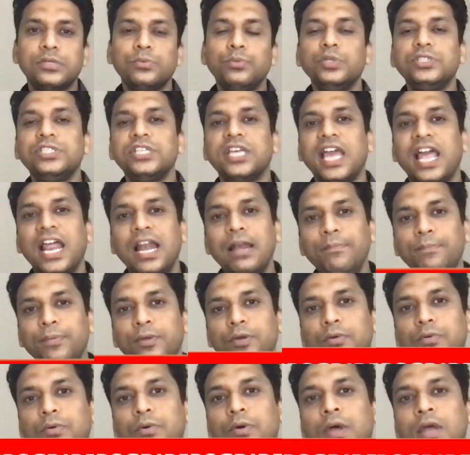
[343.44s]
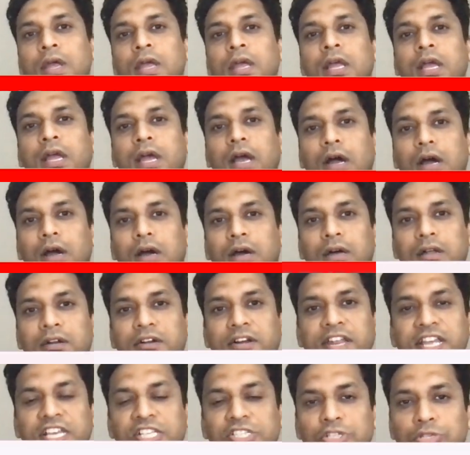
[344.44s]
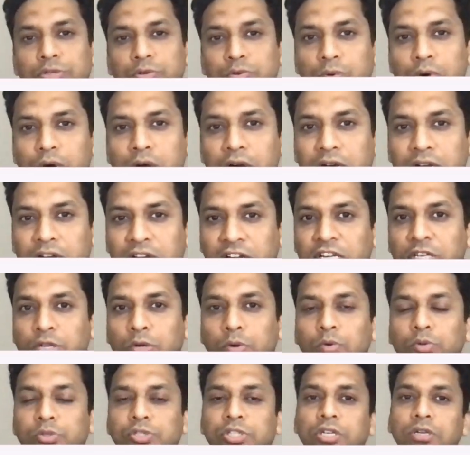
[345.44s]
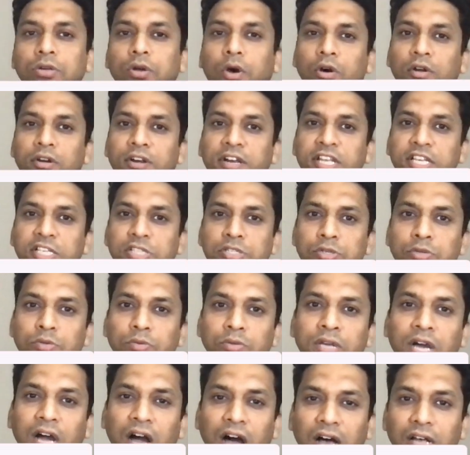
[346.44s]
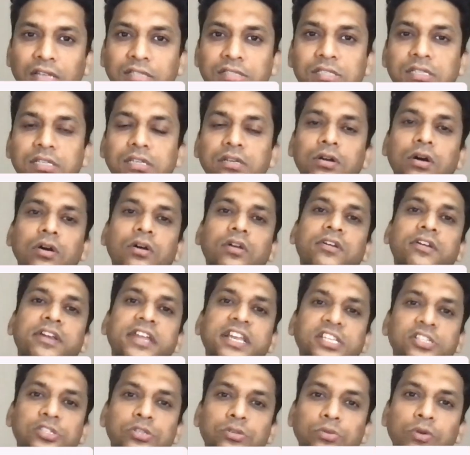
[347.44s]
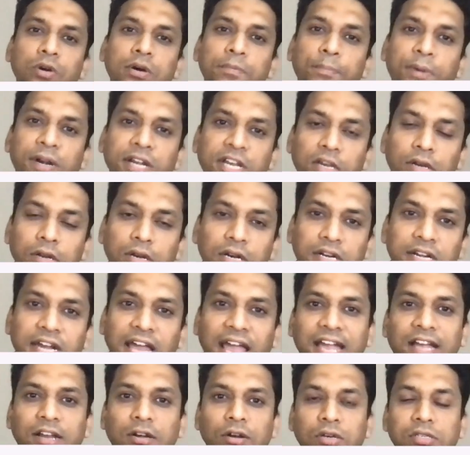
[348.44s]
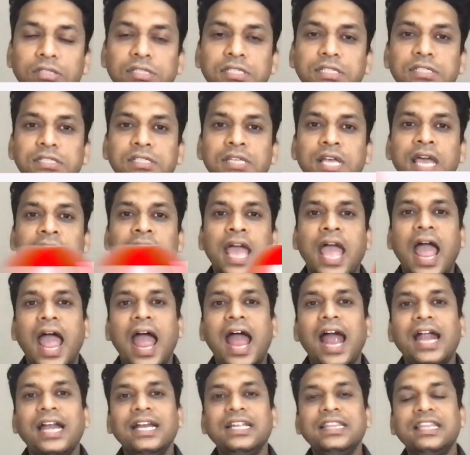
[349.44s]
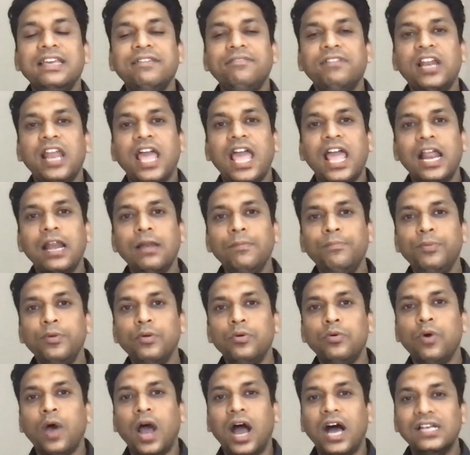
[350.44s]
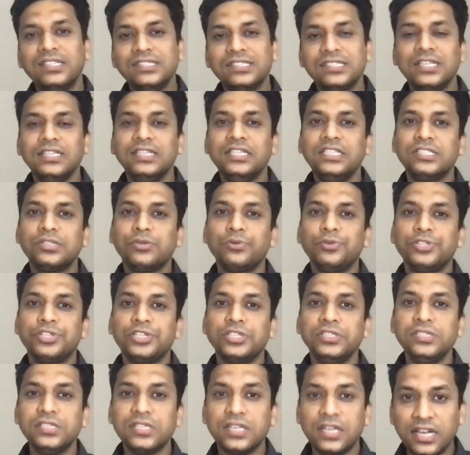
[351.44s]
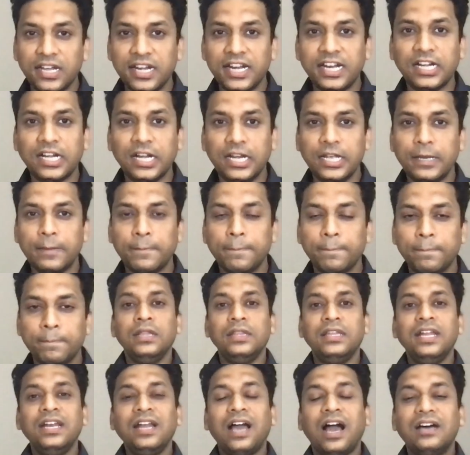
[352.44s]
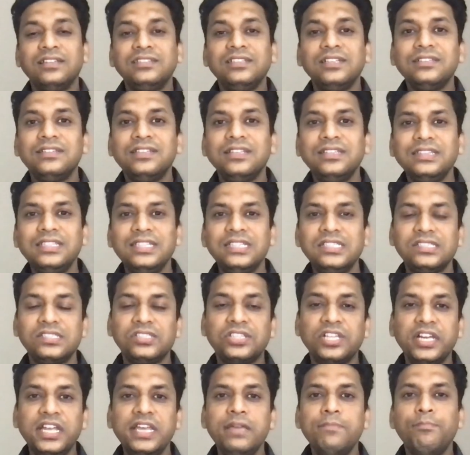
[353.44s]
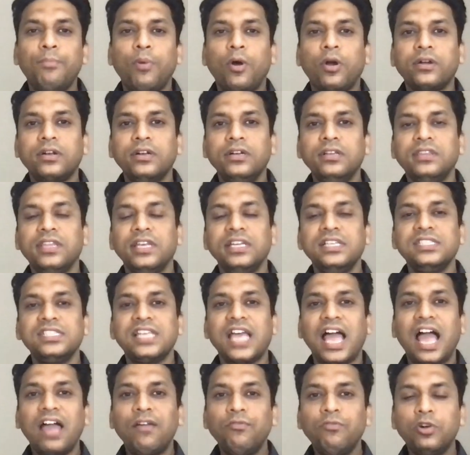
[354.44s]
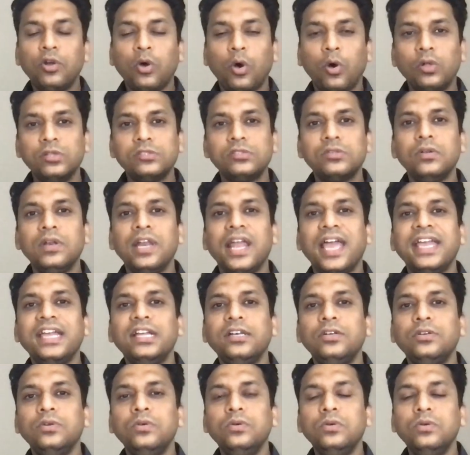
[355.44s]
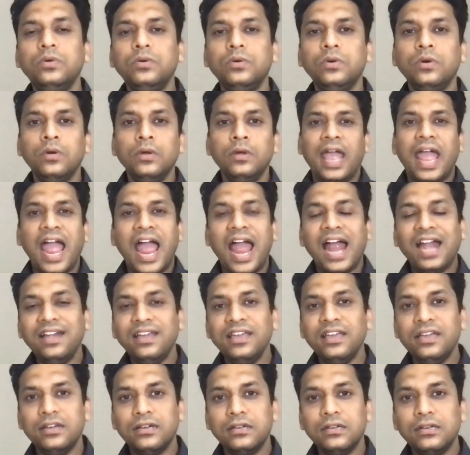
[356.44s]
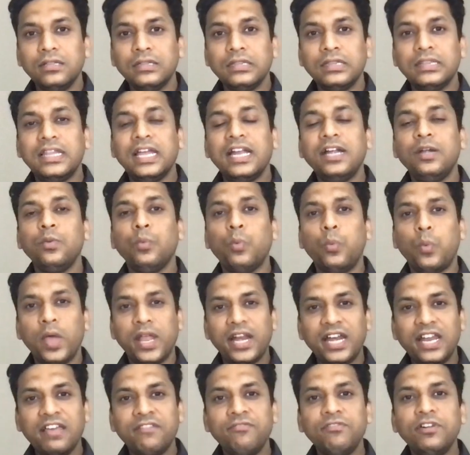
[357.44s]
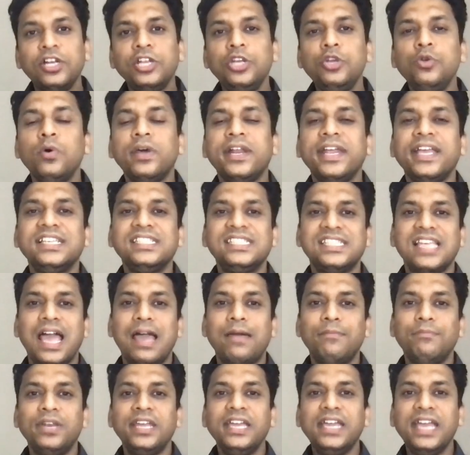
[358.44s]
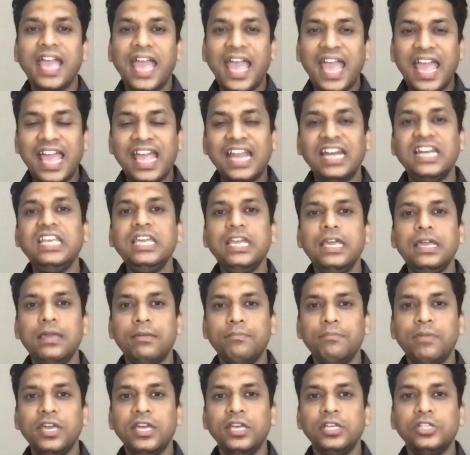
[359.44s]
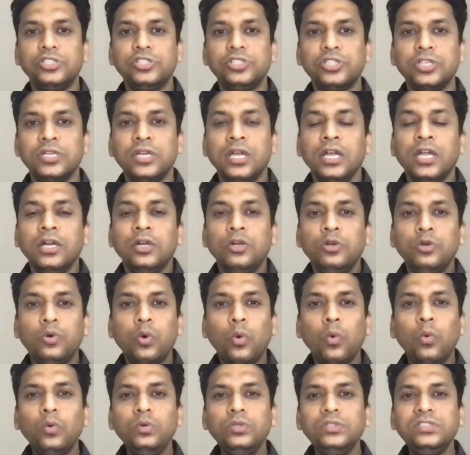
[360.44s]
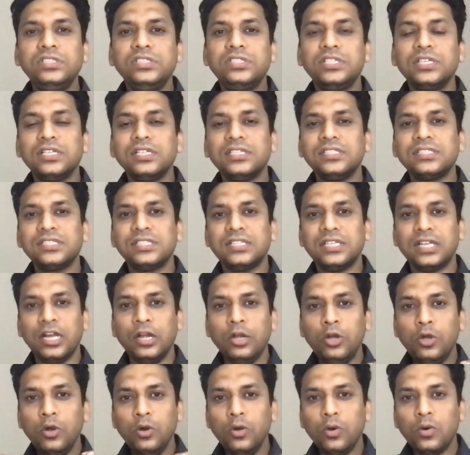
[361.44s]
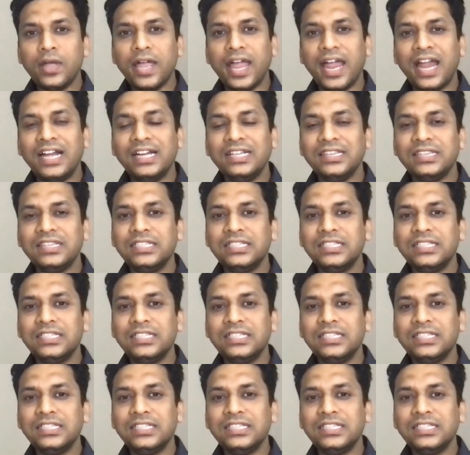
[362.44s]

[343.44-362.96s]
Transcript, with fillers: which help you uh, reach to a conclusion or reach to the answer or reach to a particular diagnosis and they will help you answer these questions correctly. Then other than these three important things, I would also like to add here that whenever you are examining any image don't just look at